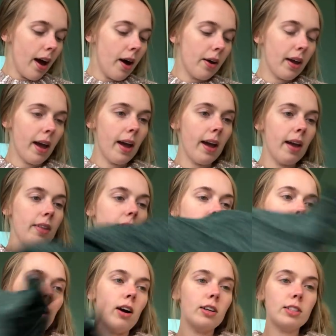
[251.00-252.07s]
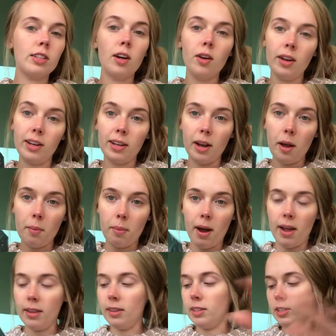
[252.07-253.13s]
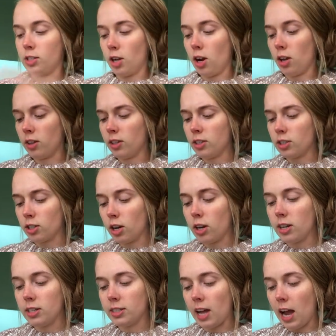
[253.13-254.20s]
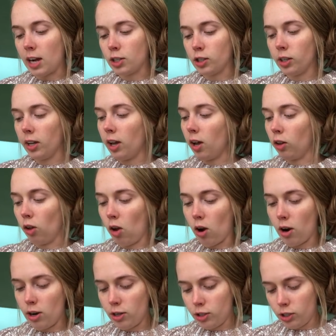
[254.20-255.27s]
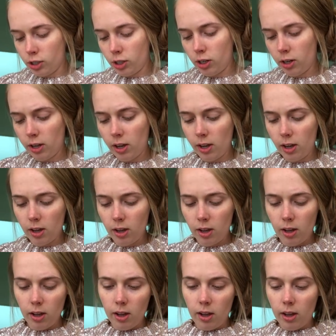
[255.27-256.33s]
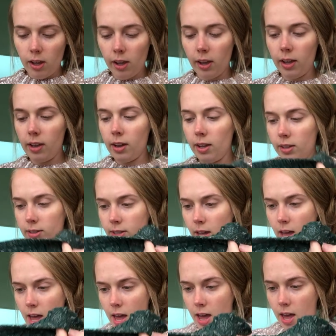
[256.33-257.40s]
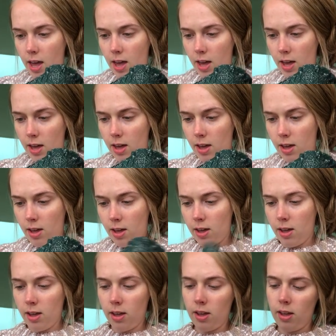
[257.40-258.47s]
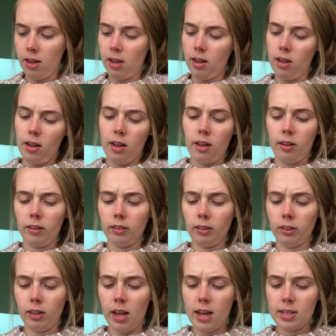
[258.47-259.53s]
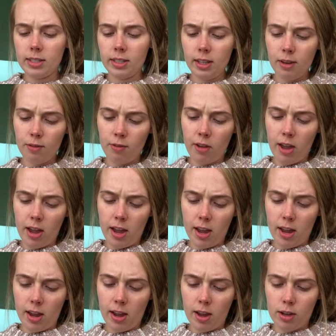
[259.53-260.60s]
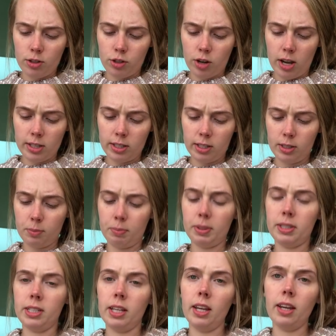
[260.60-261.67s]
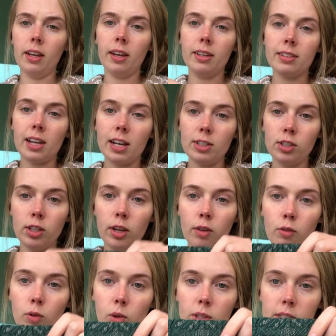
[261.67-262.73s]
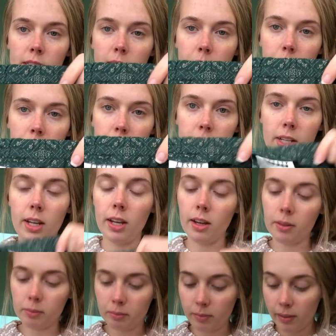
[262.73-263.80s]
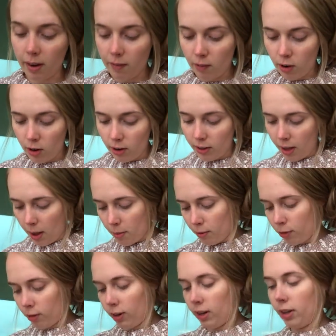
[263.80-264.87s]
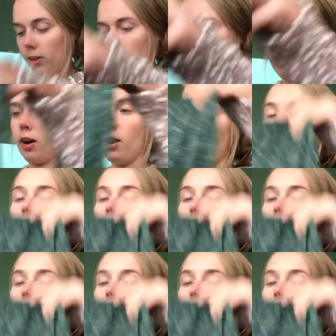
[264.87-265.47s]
Okay, and then I also ended up buying this skirt. This skirt is actually a large. It is a Leslie Faye dresses petite. It's actually a 14 petite. Never heard of that before either.